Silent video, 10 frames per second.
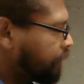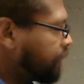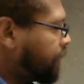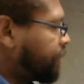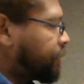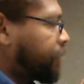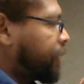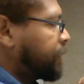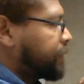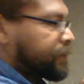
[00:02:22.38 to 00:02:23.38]
then
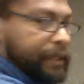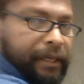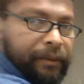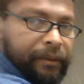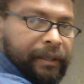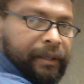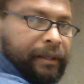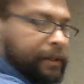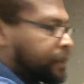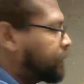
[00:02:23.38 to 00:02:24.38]
writing this down.
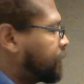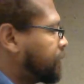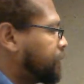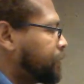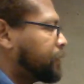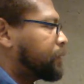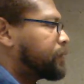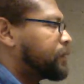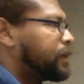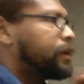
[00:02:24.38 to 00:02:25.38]
You can
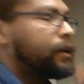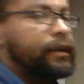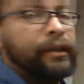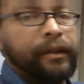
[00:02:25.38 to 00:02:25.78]
see here,